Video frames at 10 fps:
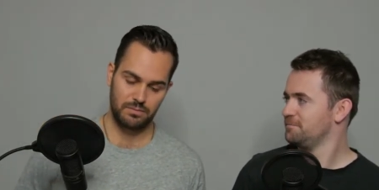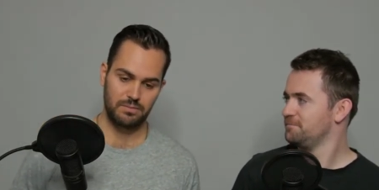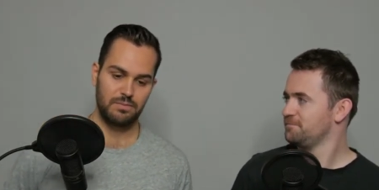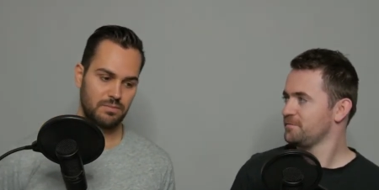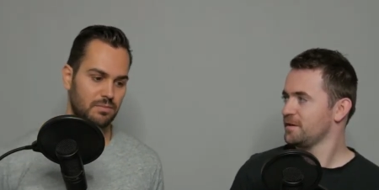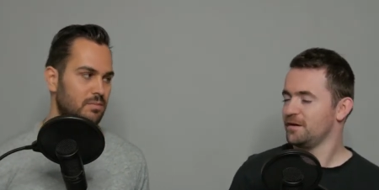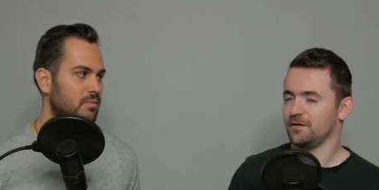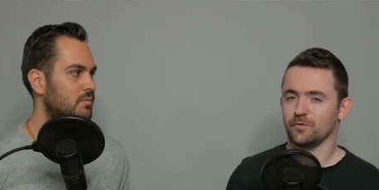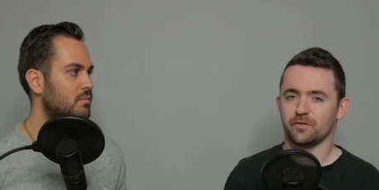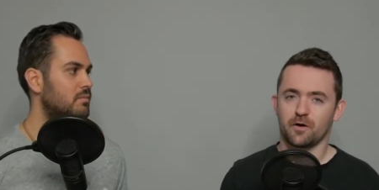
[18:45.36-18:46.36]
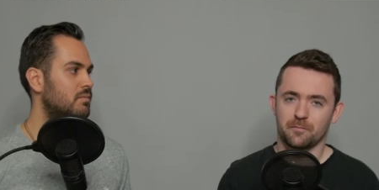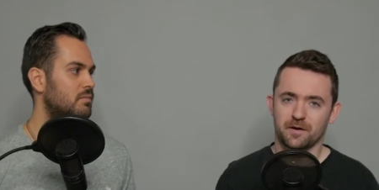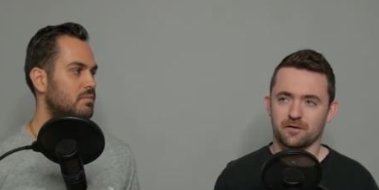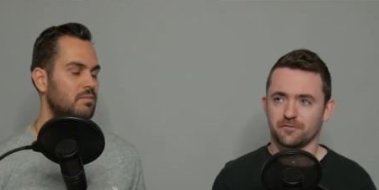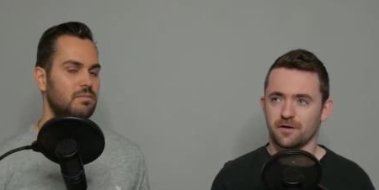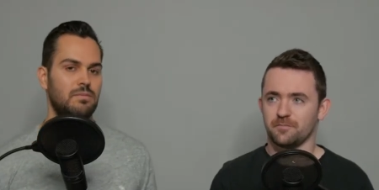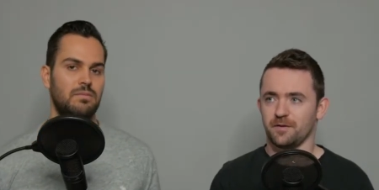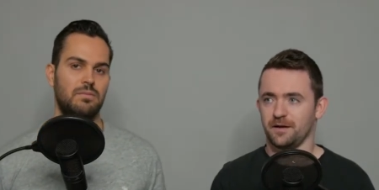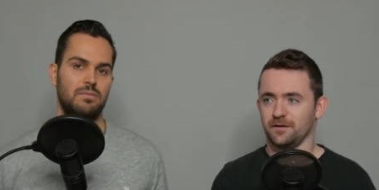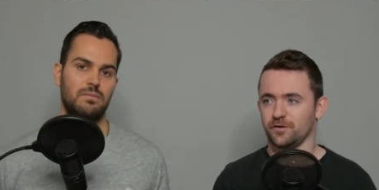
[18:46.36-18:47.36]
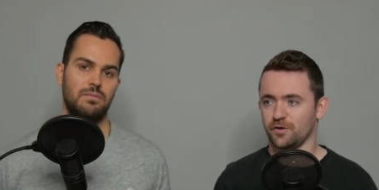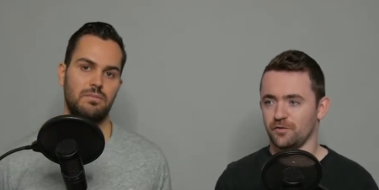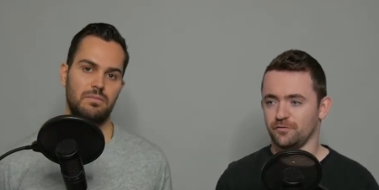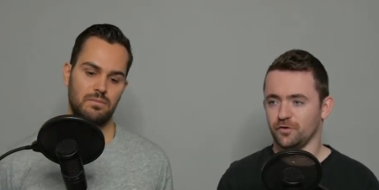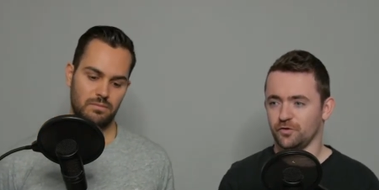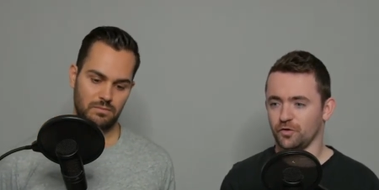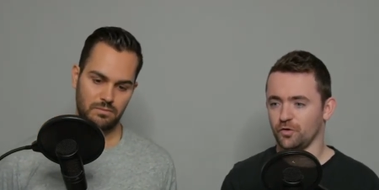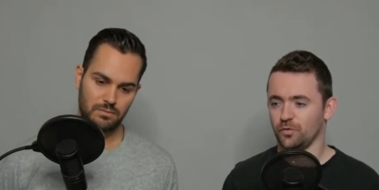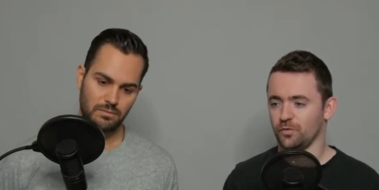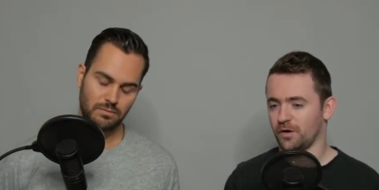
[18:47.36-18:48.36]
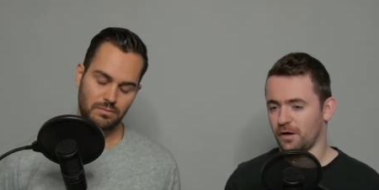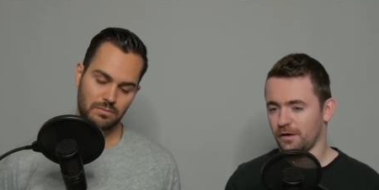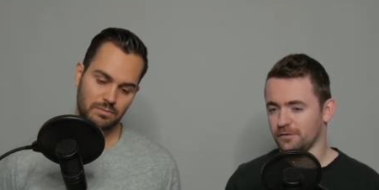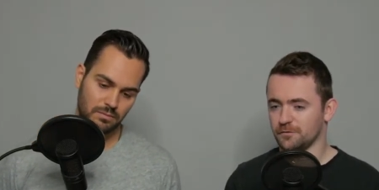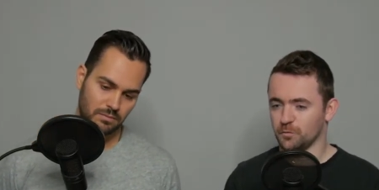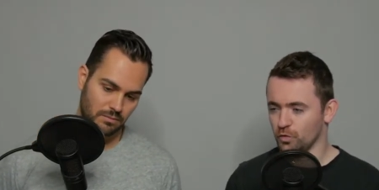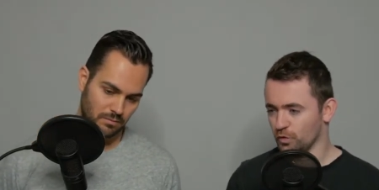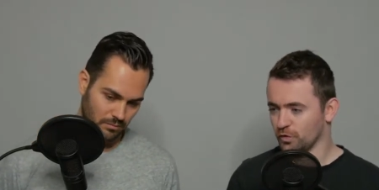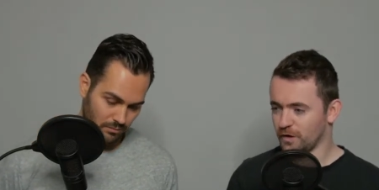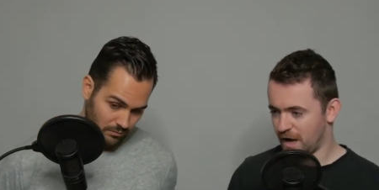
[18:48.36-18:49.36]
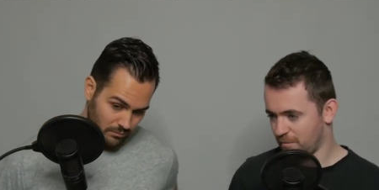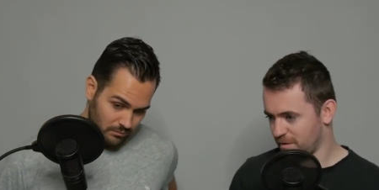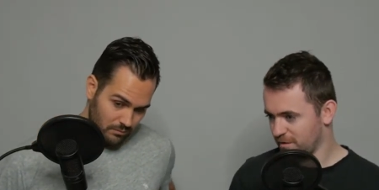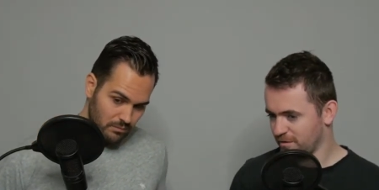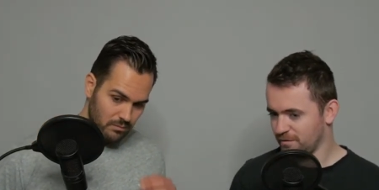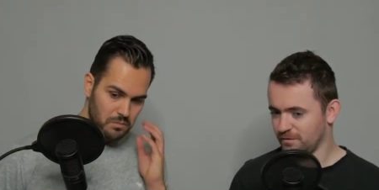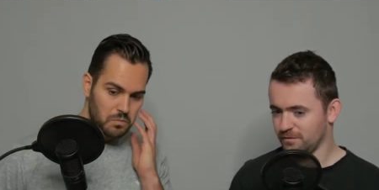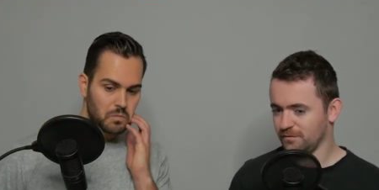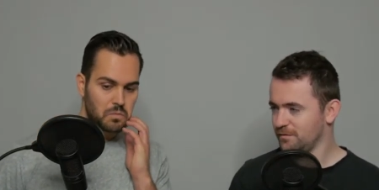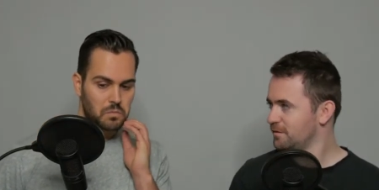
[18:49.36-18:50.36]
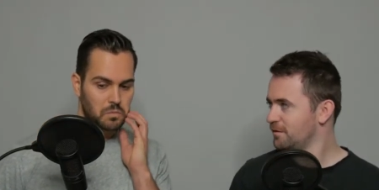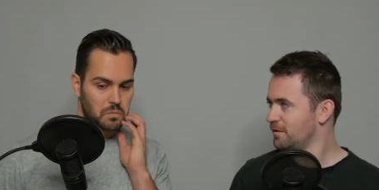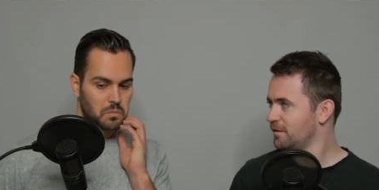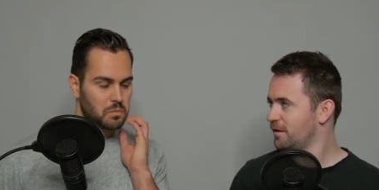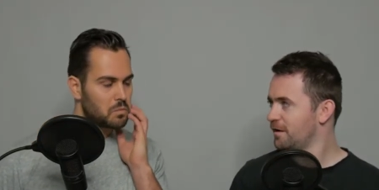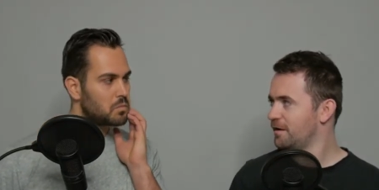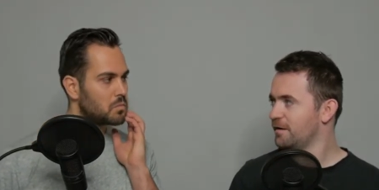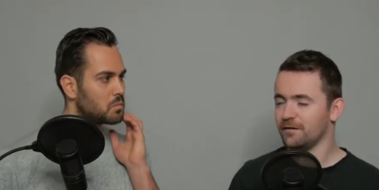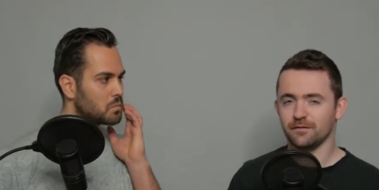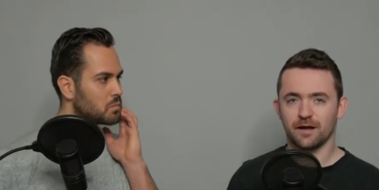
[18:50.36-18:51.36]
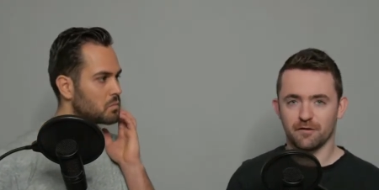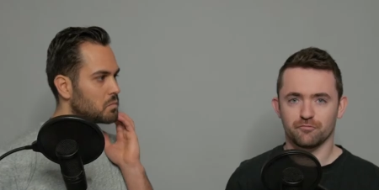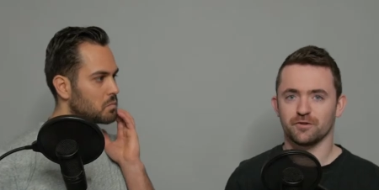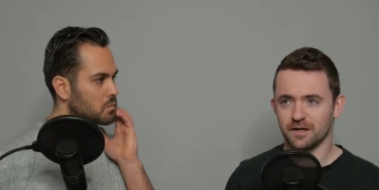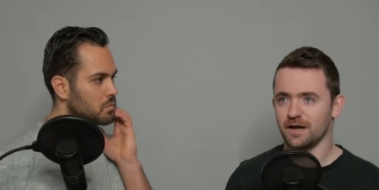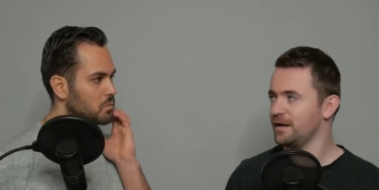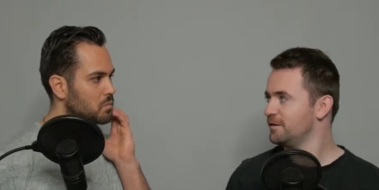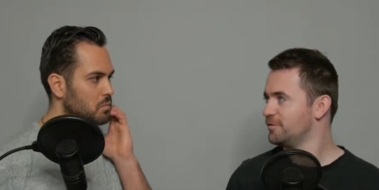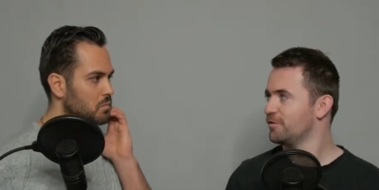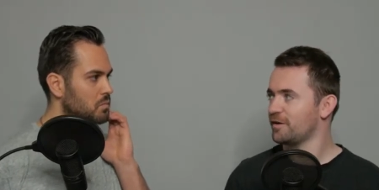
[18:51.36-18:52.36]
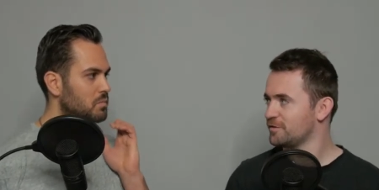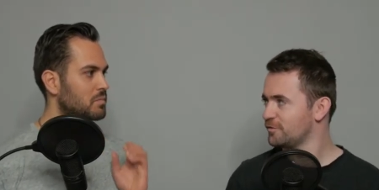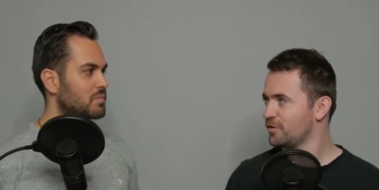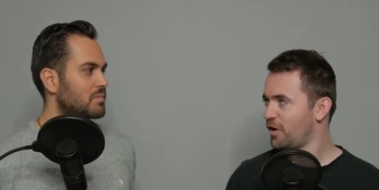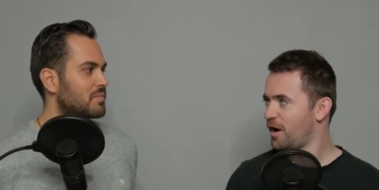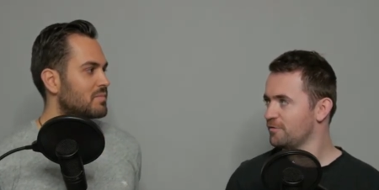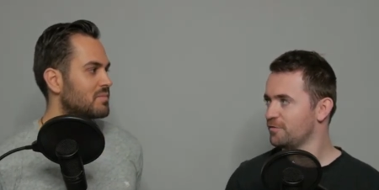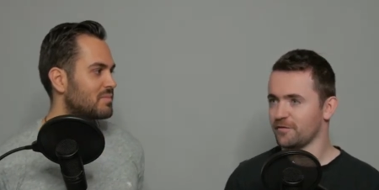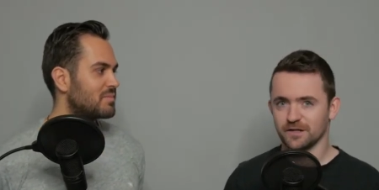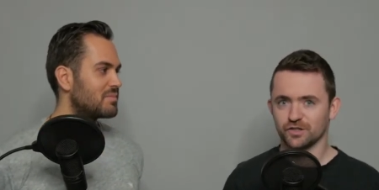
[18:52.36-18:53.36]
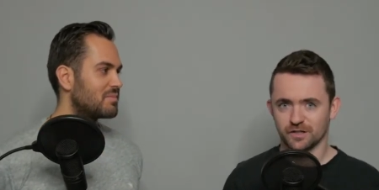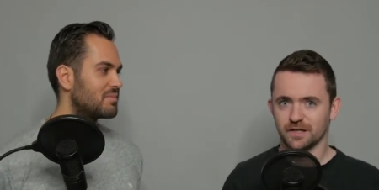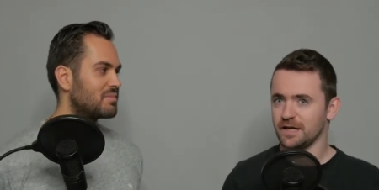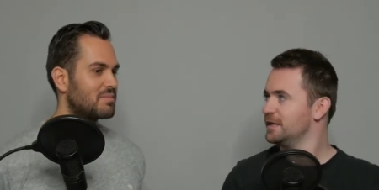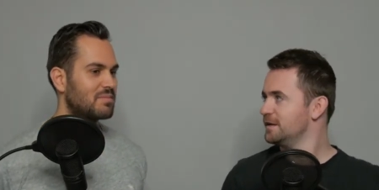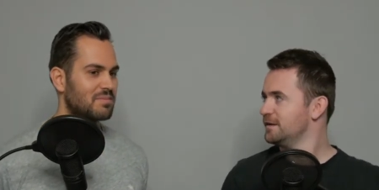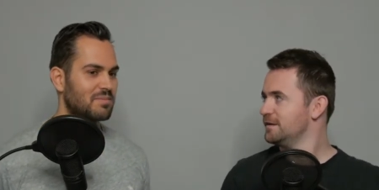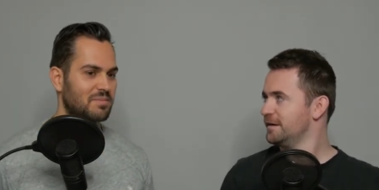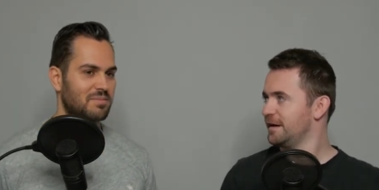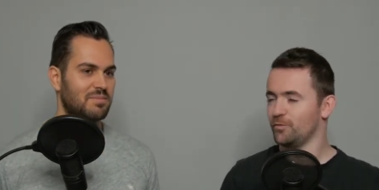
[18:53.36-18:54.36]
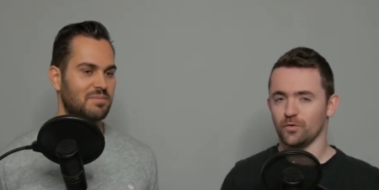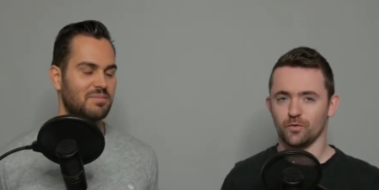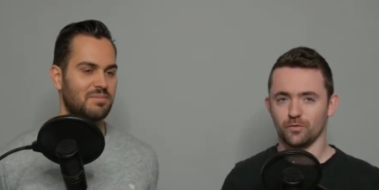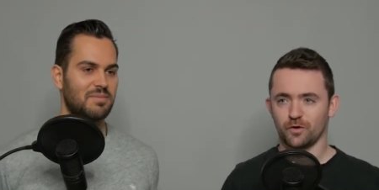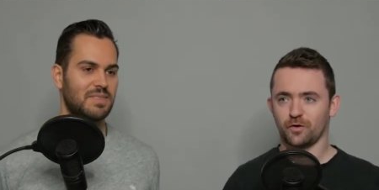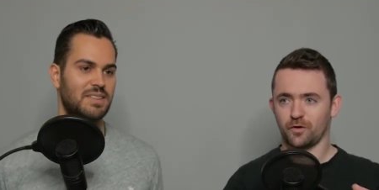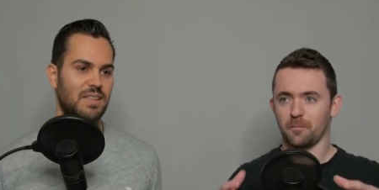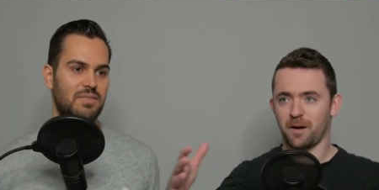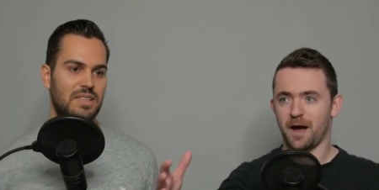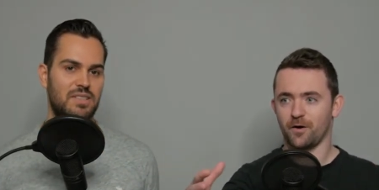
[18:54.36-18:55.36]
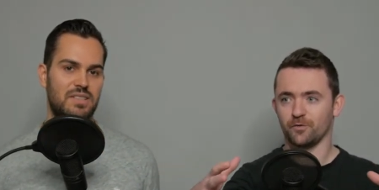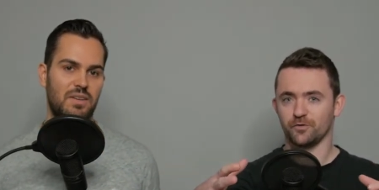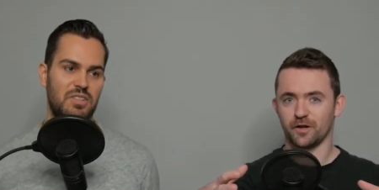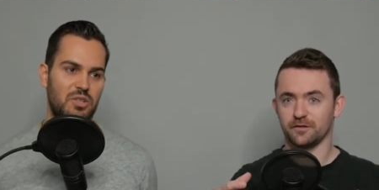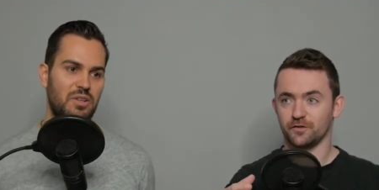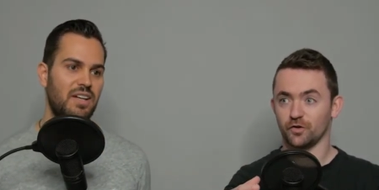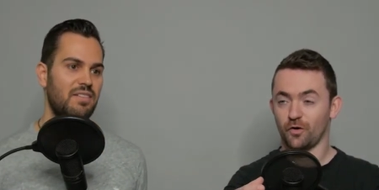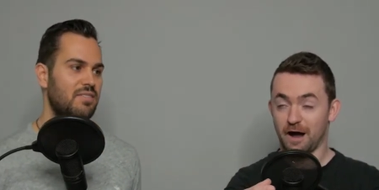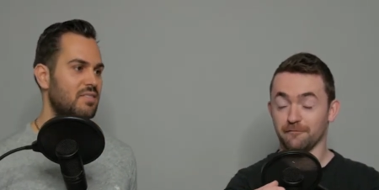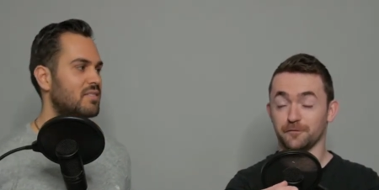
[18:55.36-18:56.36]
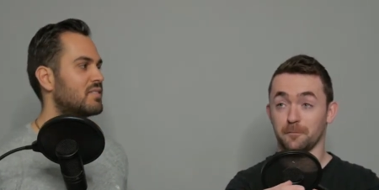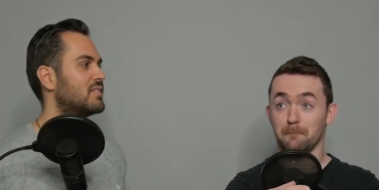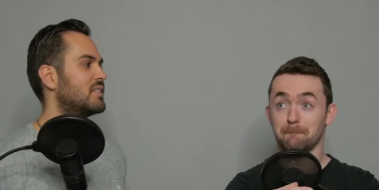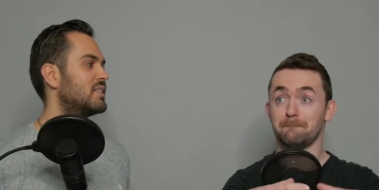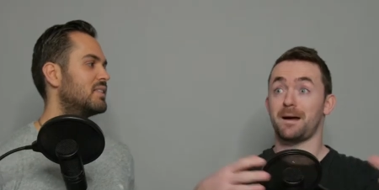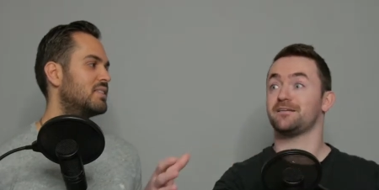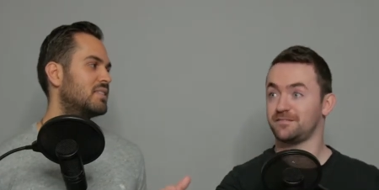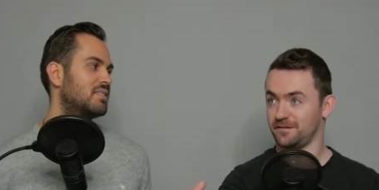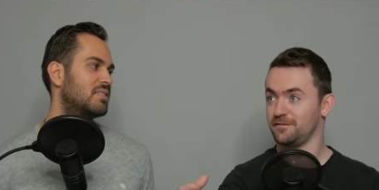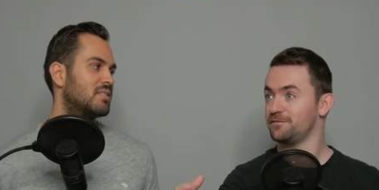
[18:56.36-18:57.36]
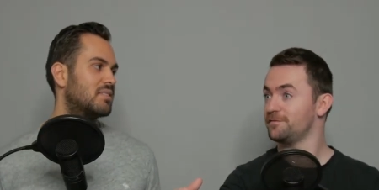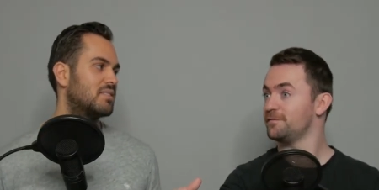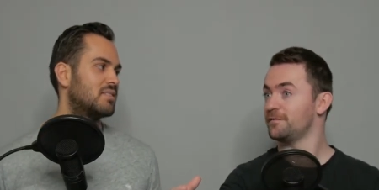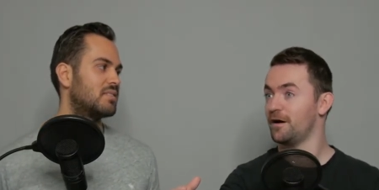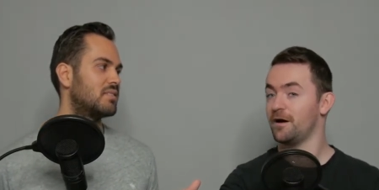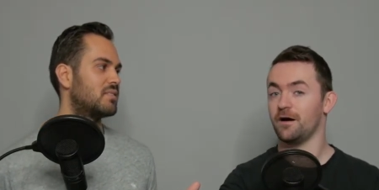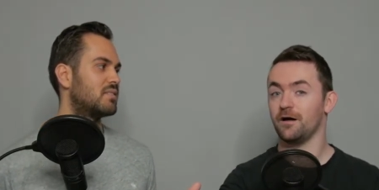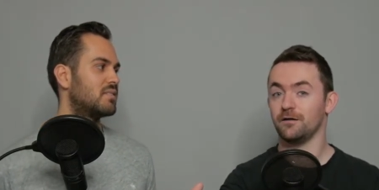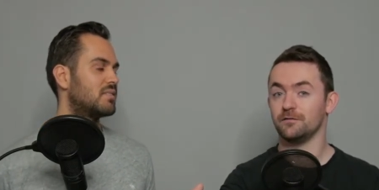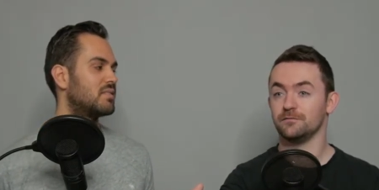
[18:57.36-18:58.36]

Speaker 1: mm-hmm. Uh, with the compound effect being you know if you do a small good habit uh, every day for the rest of your life, eventually it will compound someone's, someone's and you'll have some massive uh,